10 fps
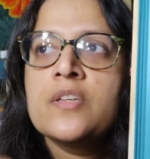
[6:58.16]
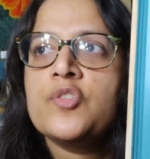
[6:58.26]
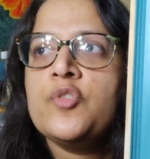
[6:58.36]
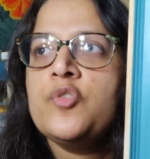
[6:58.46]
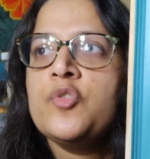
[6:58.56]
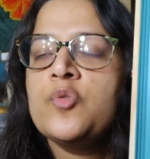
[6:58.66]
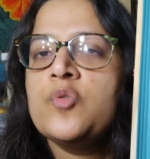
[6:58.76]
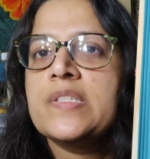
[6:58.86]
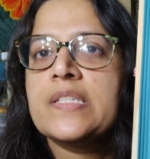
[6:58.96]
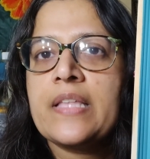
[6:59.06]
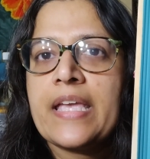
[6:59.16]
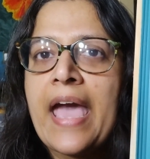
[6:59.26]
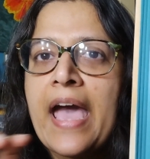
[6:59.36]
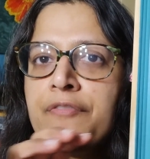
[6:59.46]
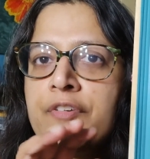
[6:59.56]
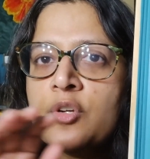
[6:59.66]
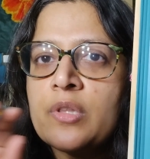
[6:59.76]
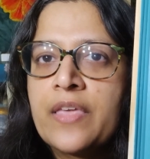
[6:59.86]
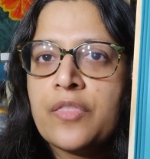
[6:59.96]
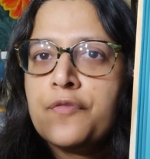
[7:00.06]
So you use like half of your
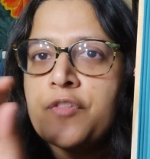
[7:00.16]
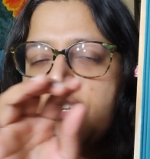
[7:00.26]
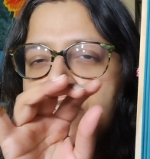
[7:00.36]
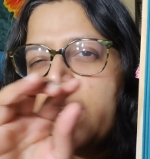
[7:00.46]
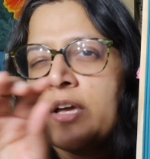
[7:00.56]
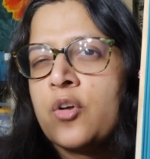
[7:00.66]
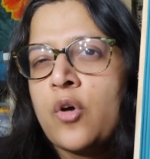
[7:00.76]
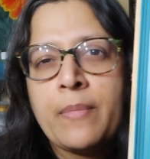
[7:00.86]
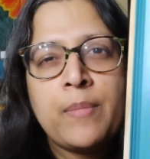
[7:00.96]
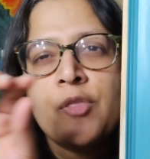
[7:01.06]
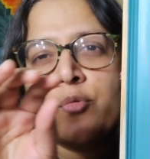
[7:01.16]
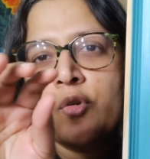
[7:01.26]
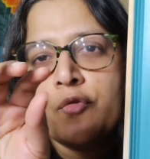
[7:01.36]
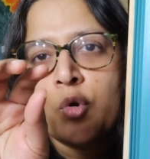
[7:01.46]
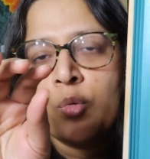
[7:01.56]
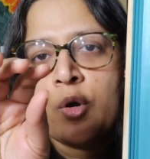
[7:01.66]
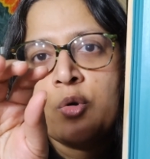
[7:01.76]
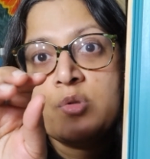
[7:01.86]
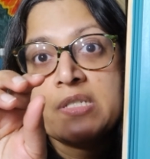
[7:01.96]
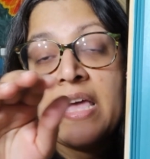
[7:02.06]
length of floss, you go up maybe 3 or 4
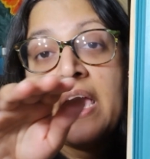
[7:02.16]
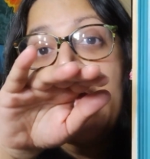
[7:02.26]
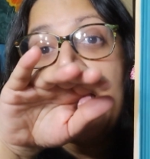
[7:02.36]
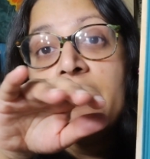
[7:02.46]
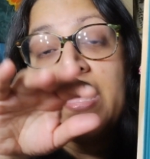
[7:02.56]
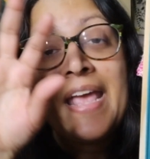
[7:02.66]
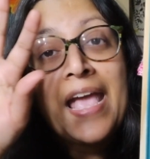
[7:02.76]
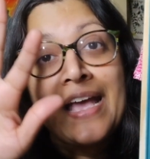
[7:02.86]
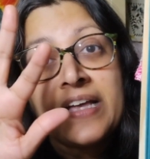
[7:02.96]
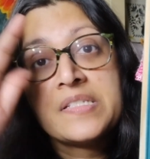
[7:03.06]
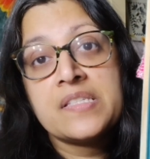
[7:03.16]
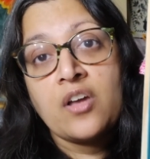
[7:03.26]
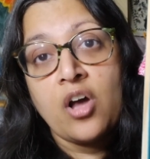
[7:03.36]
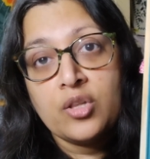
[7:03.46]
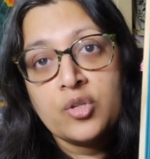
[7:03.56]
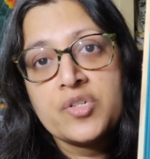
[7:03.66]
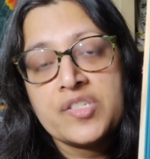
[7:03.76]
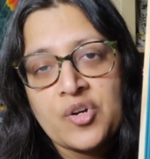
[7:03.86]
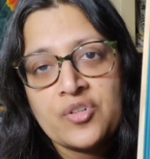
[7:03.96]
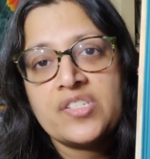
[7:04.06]
rows. And then as the color
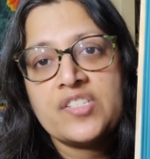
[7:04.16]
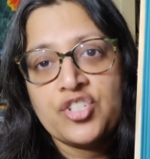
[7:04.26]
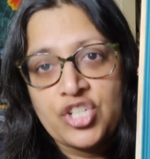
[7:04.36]
starts to